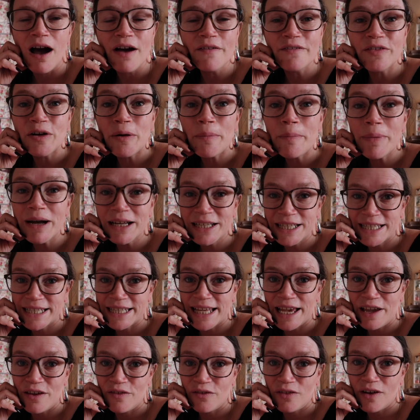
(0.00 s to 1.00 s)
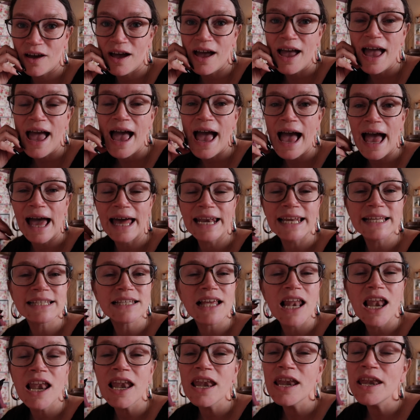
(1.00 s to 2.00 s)
I feel much safer and
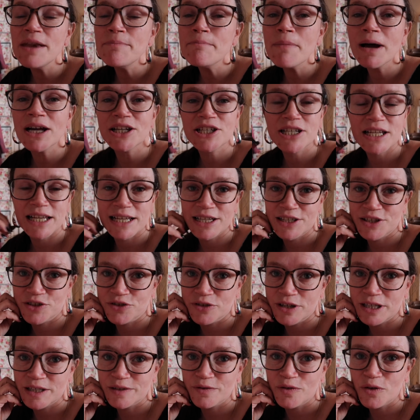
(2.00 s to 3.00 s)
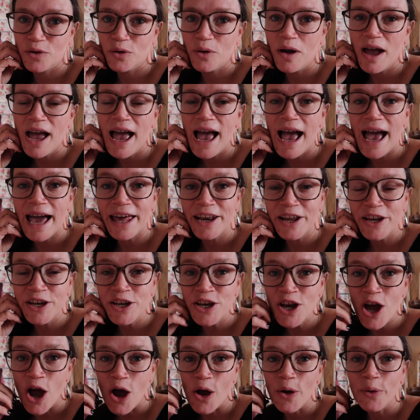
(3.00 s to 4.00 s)
it's much less stressful, and I
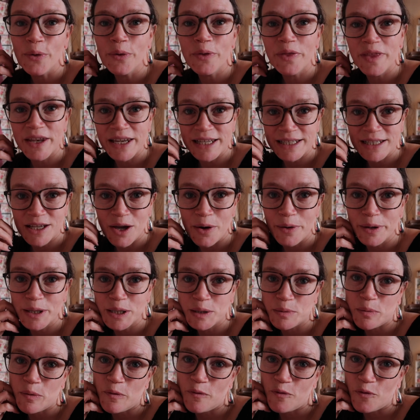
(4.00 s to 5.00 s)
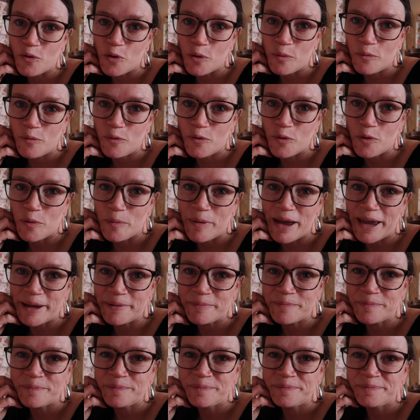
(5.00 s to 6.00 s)
know that it's going to perform for
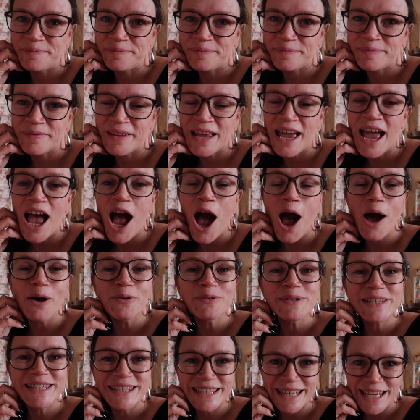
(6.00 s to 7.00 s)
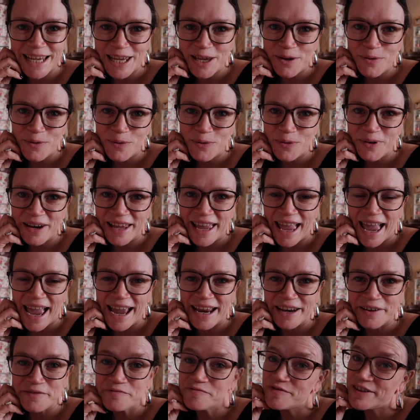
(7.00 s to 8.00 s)
me. I will see you all
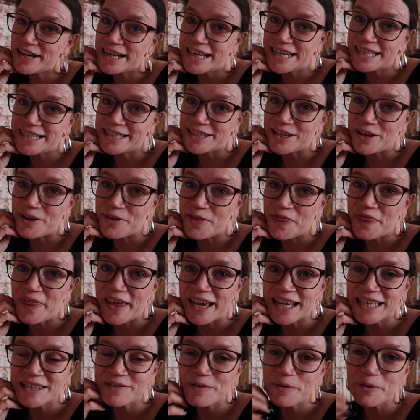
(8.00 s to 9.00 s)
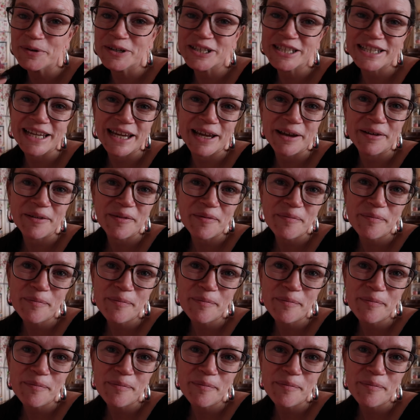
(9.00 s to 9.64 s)
again really soon. Thanks for watching.